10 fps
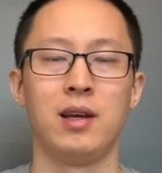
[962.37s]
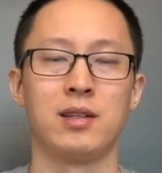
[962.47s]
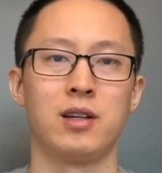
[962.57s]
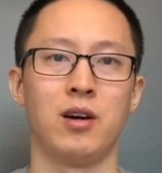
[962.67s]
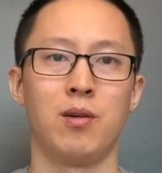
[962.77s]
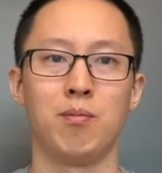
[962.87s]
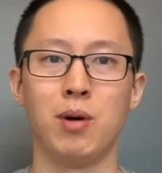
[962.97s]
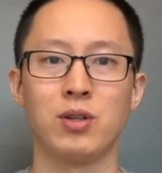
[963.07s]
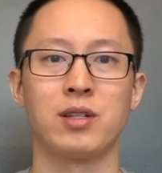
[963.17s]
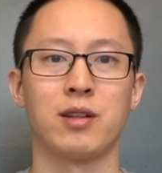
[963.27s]
So
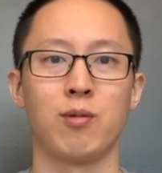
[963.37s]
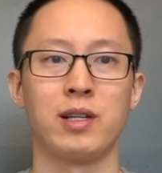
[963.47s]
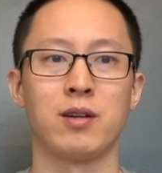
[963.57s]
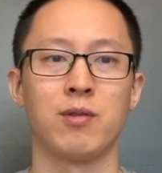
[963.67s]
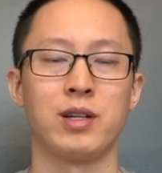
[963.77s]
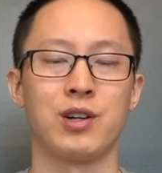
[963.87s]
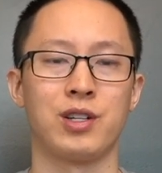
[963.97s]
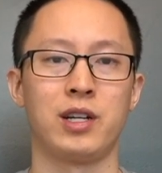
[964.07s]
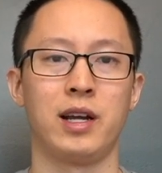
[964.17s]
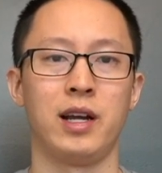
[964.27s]
most of the recent
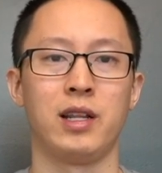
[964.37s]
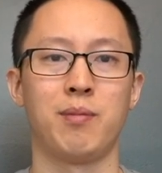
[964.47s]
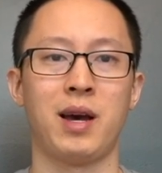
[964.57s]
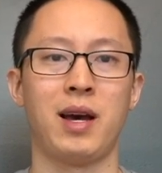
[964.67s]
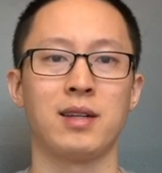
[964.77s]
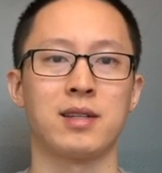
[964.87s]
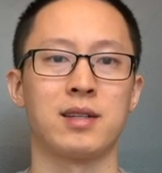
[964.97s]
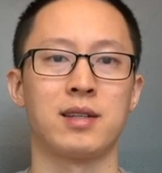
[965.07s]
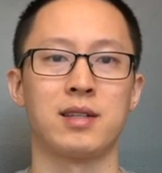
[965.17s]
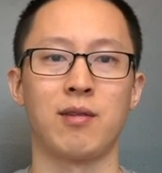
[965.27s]
research in the
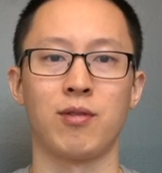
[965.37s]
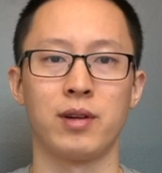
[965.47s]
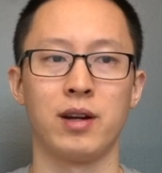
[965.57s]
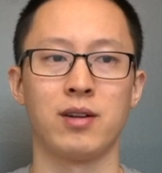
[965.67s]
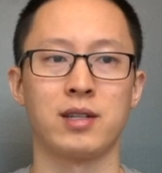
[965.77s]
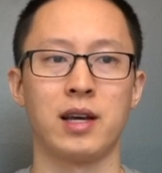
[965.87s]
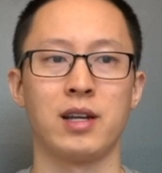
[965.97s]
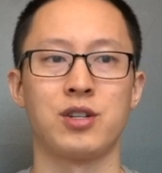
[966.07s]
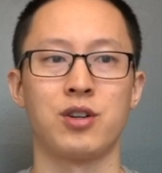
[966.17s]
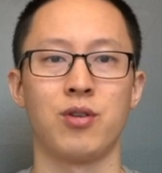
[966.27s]
past several years
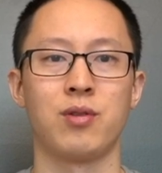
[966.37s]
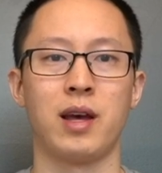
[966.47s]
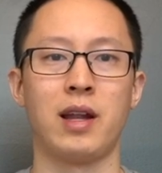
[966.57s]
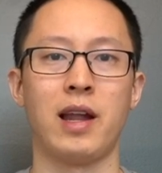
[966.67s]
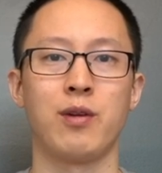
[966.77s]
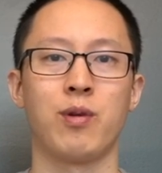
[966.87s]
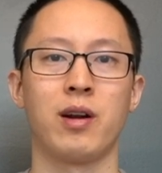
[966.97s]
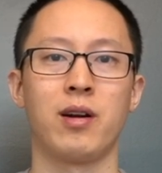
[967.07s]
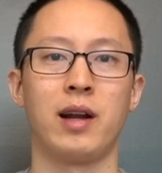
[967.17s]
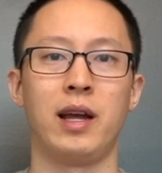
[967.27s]
has shown that
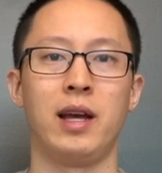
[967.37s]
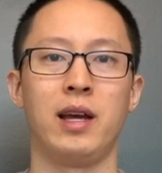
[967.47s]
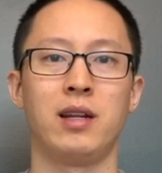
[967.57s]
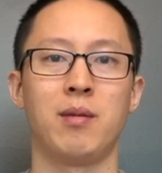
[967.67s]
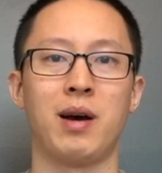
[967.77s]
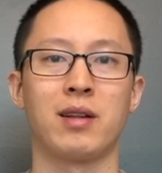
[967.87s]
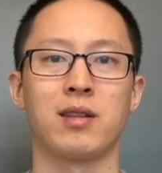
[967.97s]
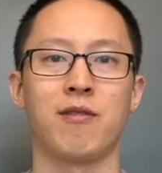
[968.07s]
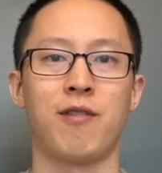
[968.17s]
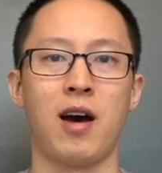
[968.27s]
anywhere in
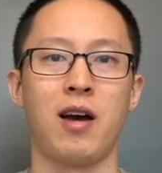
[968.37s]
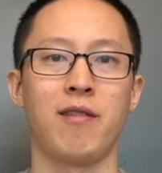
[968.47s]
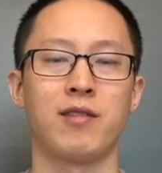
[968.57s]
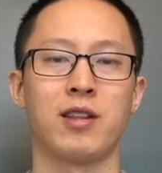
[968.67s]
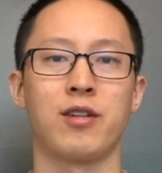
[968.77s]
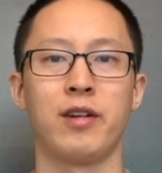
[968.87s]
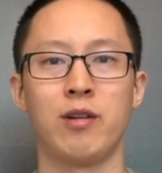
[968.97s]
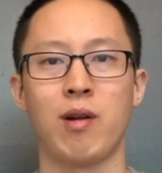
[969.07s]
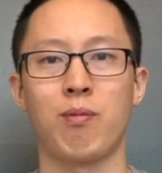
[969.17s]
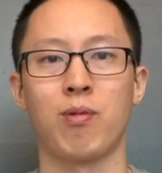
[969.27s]
about the 5 to
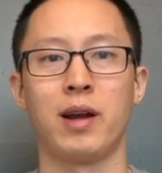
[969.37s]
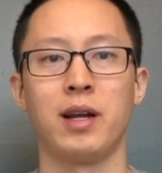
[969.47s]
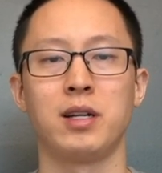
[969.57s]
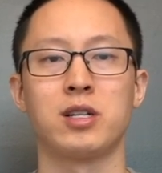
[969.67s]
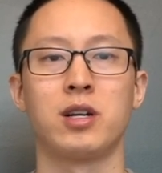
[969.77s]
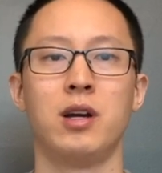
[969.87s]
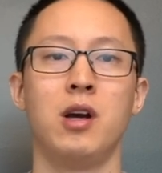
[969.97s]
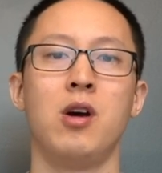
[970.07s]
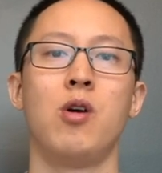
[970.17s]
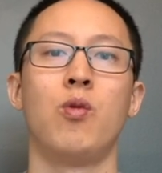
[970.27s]
30 rep range
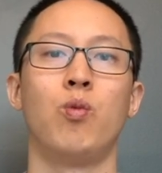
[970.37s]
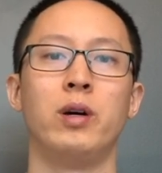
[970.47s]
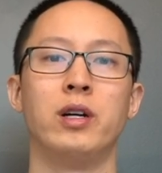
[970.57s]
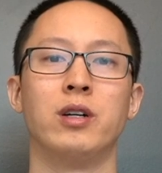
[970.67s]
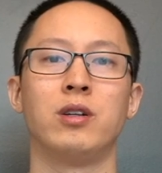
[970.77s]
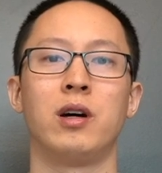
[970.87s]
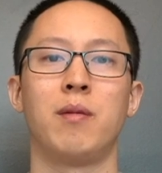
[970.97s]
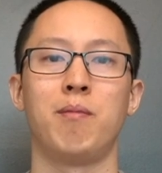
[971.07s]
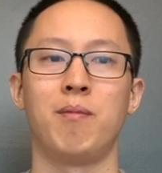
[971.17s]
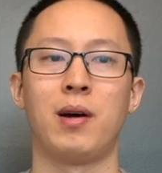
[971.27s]

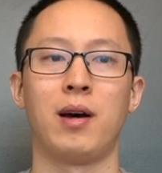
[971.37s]
will